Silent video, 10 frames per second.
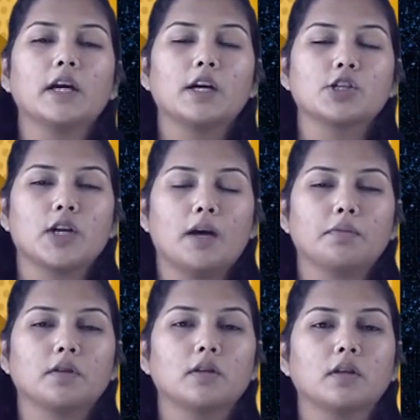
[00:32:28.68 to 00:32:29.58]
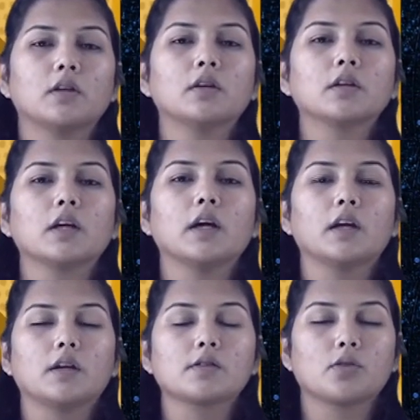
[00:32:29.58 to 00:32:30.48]
our chapter, the Earth in
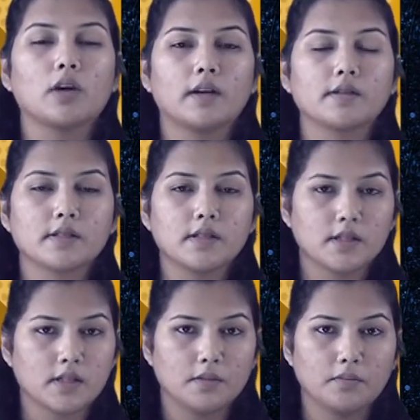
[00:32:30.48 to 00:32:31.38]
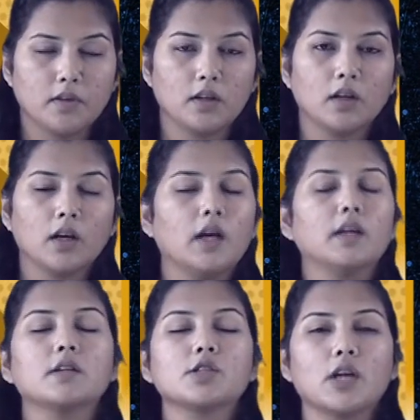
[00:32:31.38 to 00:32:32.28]
our solar system. In
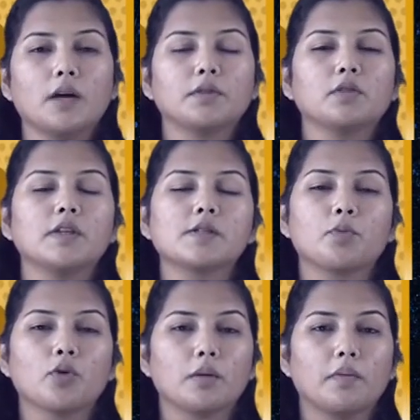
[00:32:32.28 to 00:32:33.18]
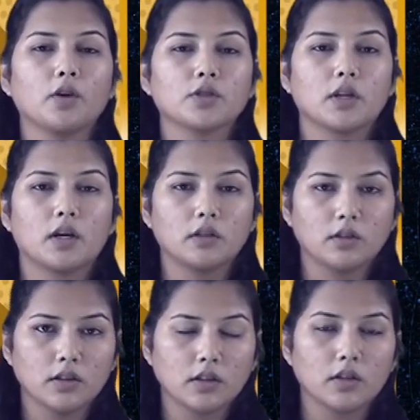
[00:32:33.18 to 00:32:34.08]
this chapter, we spoke about our
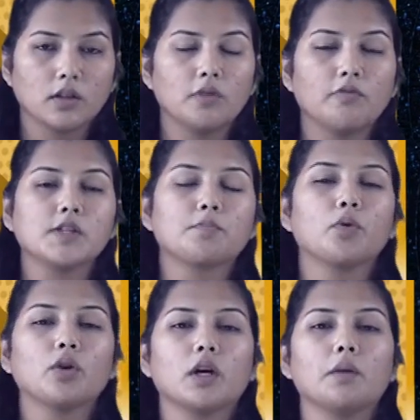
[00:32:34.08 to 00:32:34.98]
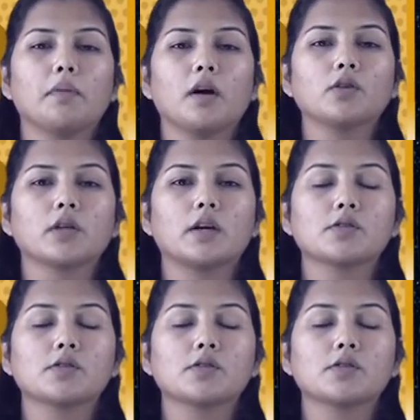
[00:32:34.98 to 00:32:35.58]
Earth. We spoke about our